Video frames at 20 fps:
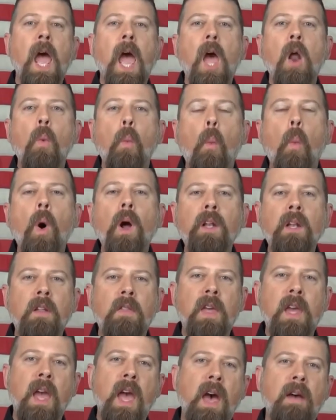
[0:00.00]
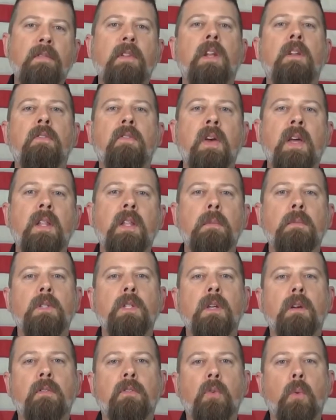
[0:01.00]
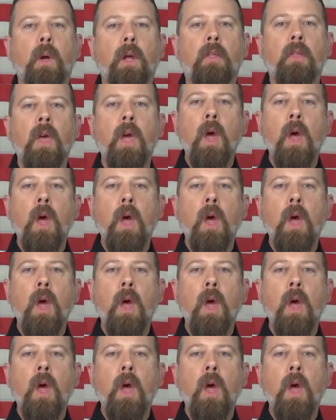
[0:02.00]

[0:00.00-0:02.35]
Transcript: And what did they have to defend themselves with?